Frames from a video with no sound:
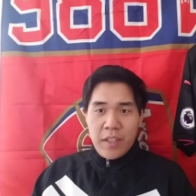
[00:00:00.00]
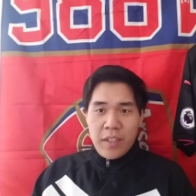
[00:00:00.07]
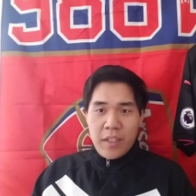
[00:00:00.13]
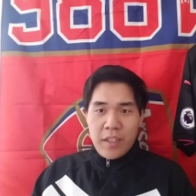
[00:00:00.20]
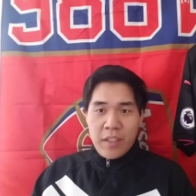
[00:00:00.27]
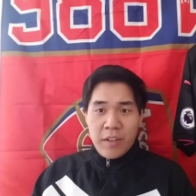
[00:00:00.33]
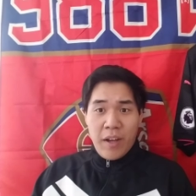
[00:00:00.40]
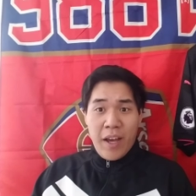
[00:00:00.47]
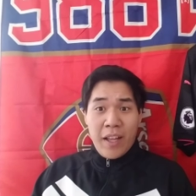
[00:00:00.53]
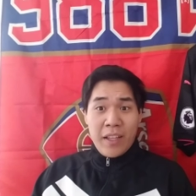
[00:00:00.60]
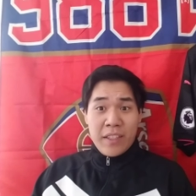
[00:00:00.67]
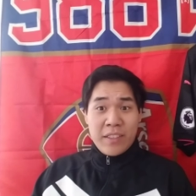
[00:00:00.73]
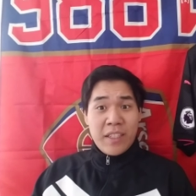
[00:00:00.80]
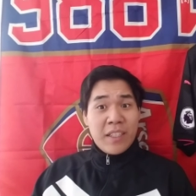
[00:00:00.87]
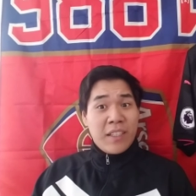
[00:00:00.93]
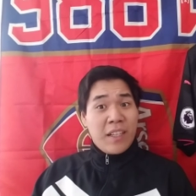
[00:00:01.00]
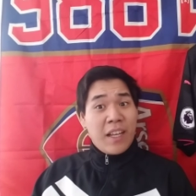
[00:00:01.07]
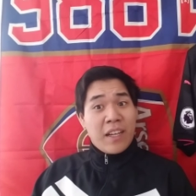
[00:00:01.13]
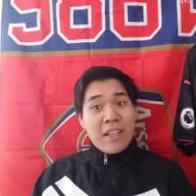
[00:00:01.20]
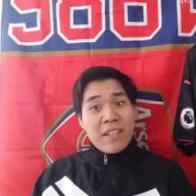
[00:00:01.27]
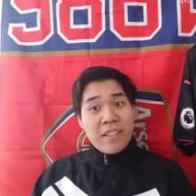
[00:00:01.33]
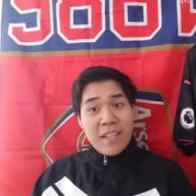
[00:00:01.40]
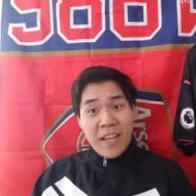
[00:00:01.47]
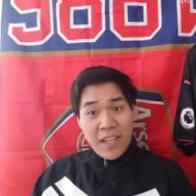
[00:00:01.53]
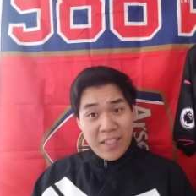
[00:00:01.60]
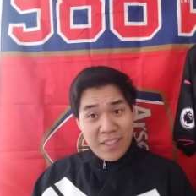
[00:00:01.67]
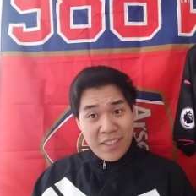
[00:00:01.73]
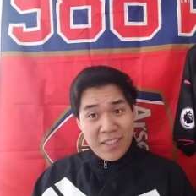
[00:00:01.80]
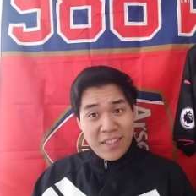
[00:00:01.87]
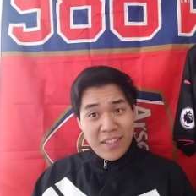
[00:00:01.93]
you know, Alexandre
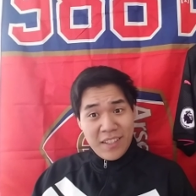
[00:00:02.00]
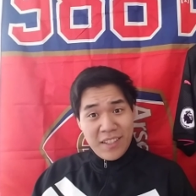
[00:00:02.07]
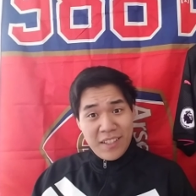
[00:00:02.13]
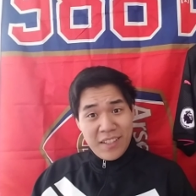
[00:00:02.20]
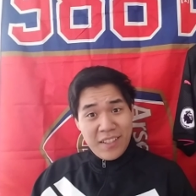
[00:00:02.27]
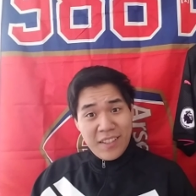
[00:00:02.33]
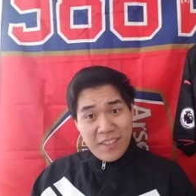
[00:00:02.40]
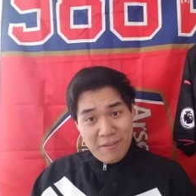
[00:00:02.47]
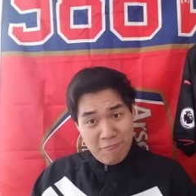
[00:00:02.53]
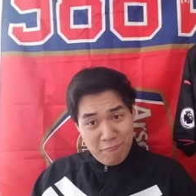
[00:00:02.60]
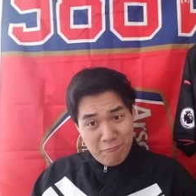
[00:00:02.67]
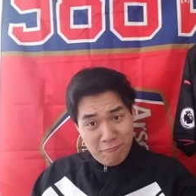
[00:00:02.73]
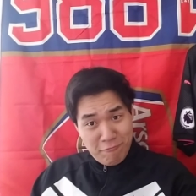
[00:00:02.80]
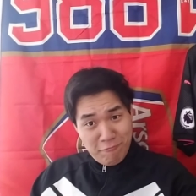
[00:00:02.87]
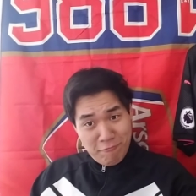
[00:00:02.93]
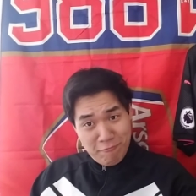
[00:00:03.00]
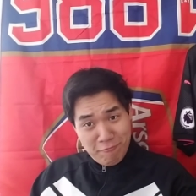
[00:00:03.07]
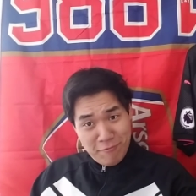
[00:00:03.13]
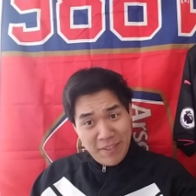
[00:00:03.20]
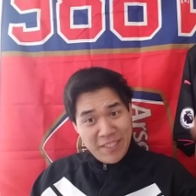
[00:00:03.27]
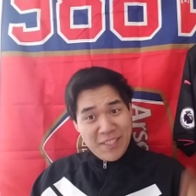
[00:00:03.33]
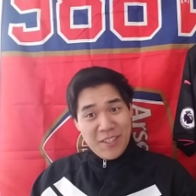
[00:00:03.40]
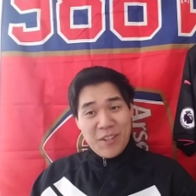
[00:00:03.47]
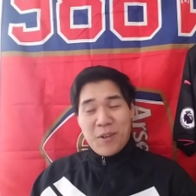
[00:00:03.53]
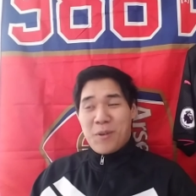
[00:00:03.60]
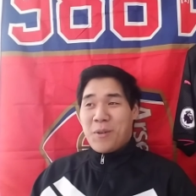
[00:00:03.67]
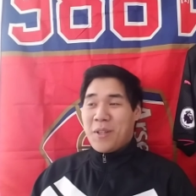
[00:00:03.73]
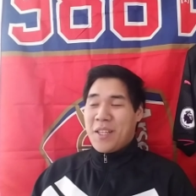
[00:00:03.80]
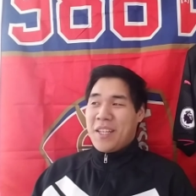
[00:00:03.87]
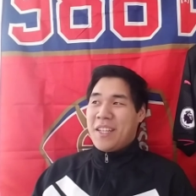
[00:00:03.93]
Lacazette gets a
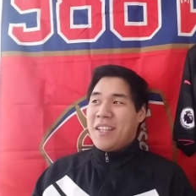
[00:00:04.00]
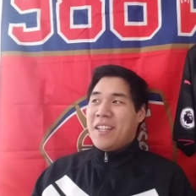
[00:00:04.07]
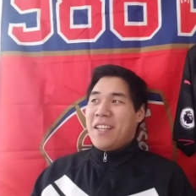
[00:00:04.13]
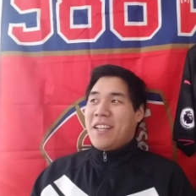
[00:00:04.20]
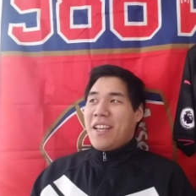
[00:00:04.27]
goal in.